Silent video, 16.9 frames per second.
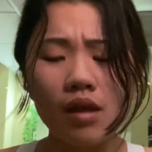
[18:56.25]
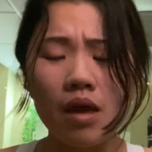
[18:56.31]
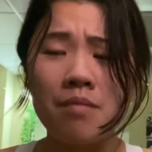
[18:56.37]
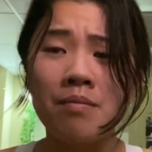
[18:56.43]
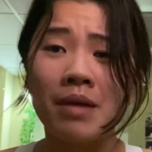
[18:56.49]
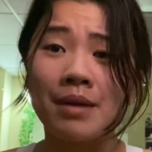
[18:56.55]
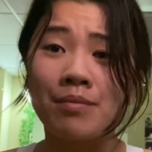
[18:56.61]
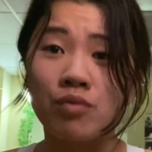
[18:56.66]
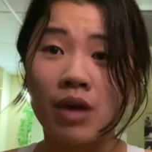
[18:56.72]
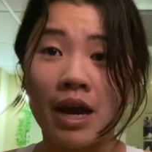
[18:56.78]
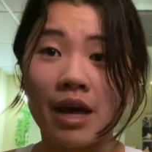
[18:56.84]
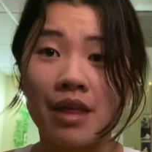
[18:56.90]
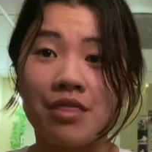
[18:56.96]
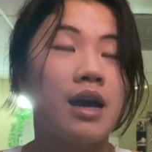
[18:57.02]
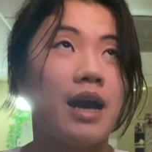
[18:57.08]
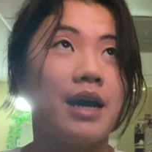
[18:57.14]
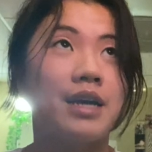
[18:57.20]
my
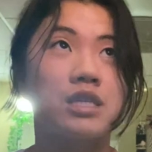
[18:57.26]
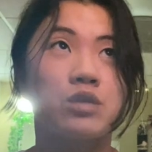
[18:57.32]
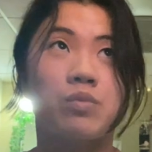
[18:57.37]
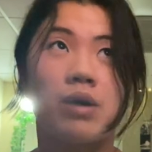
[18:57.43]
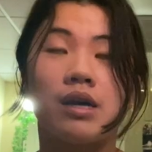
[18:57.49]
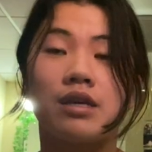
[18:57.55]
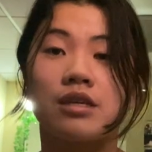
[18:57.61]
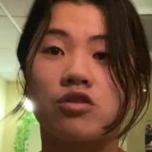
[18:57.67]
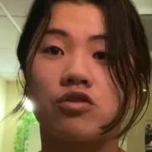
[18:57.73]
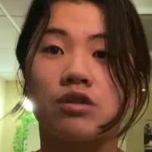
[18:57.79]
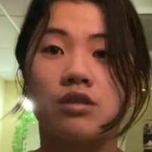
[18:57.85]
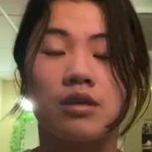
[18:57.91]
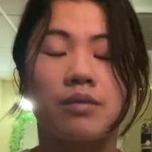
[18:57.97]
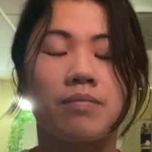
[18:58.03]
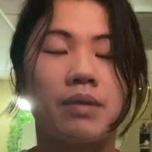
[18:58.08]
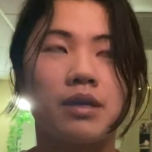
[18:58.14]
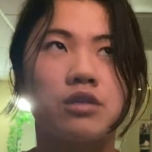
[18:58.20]
breath, as well as just
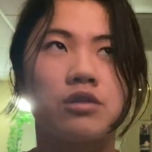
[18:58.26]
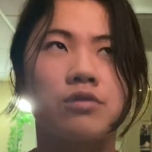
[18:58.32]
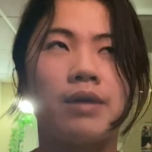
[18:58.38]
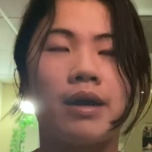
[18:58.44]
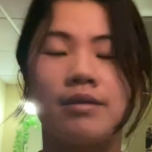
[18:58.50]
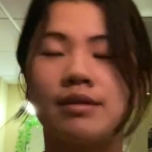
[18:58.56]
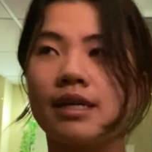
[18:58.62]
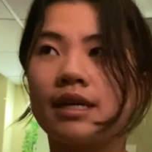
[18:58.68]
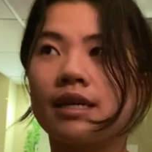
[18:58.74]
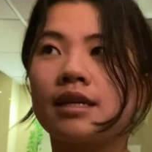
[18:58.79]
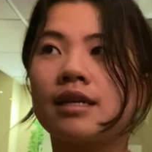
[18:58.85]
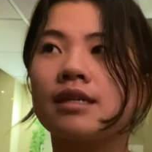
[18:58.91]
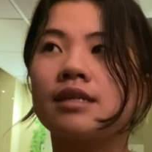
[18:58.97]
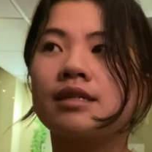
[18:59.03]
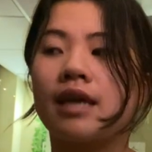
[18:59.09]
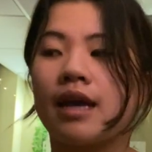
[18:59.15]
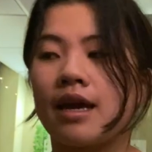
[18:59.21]
like my surroundings.